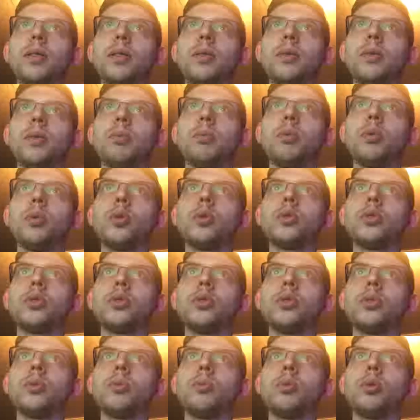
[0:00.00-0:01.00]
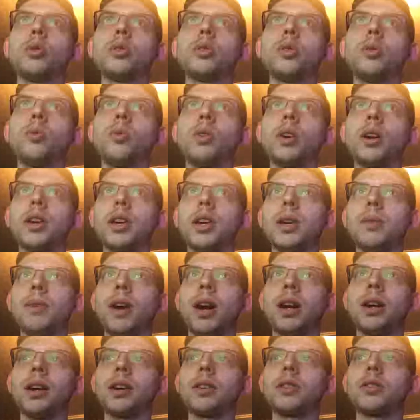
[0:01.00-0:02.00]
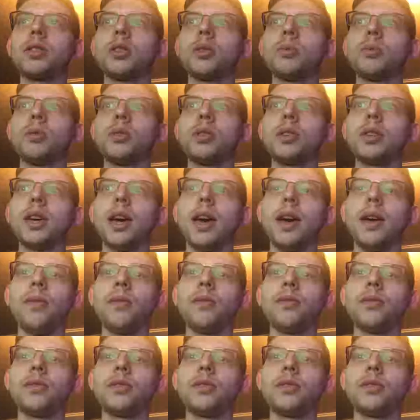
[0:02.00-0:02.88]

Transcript: well, Portal 1 came out October 10th,